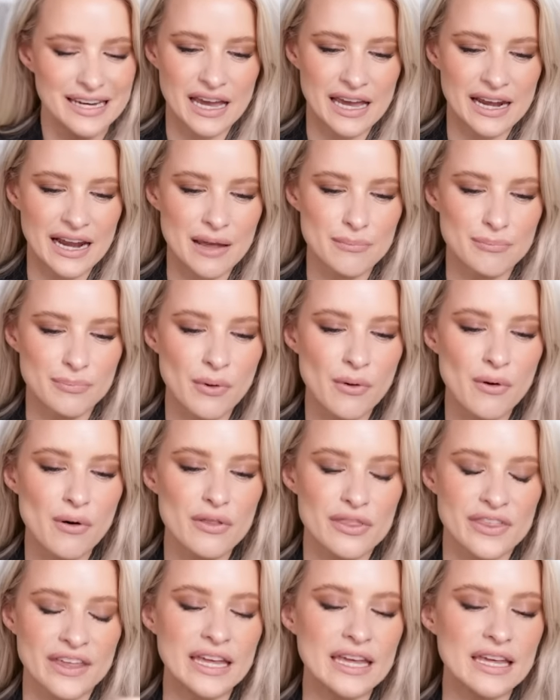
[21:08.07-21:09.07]
And I
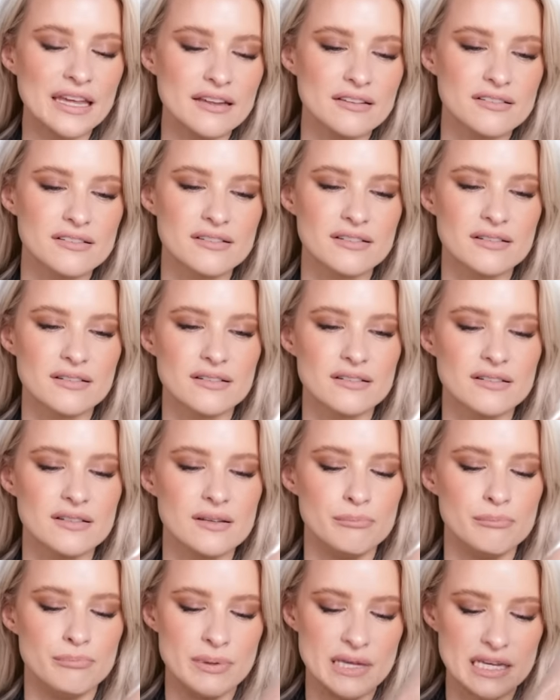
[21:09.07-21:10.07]
bought these
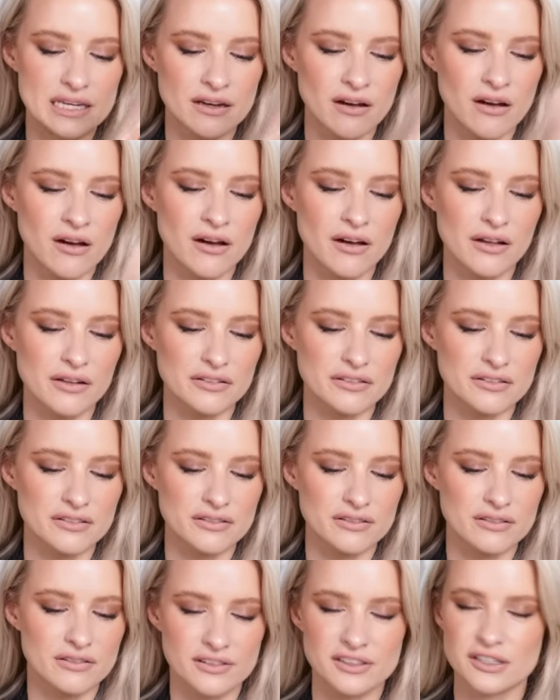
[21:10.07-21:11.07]
because,